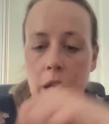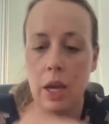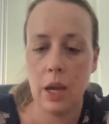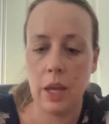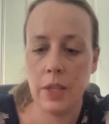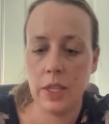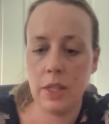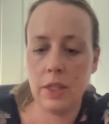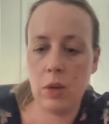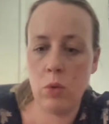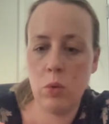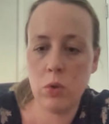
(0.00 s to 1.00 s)
And this is
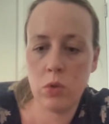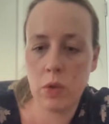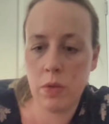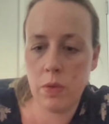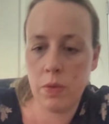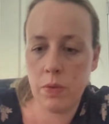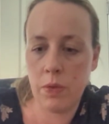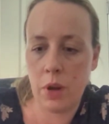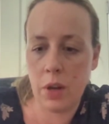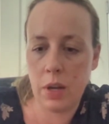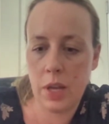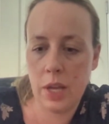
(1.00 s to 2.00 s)
the
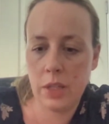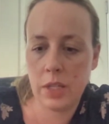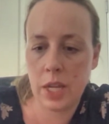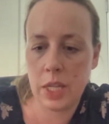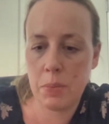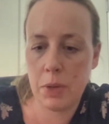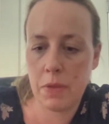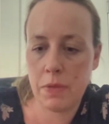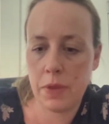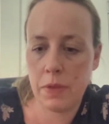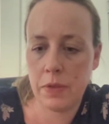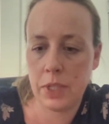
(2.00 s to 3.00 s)
Ultraviolet SPF
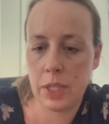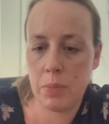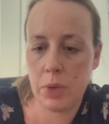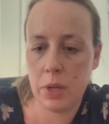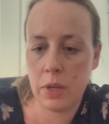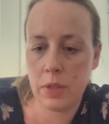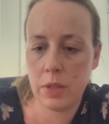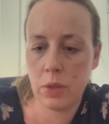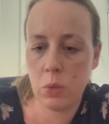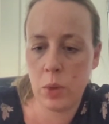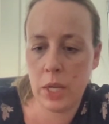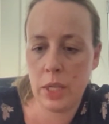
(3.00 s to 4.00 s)
50 Plus
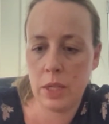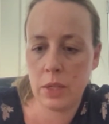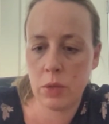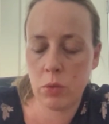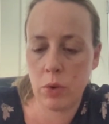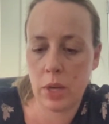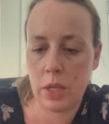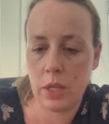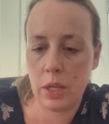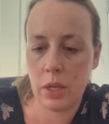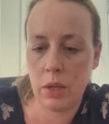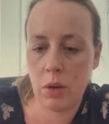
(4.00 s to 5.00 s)
Queen Screen
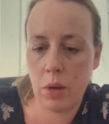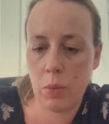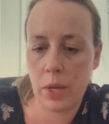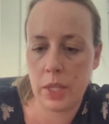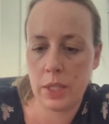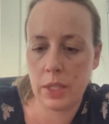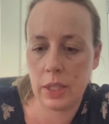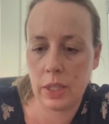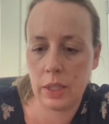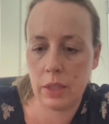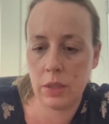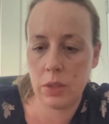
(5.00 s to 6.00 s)
Lightweight
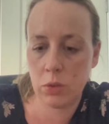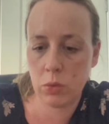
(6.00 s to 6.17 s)
Skin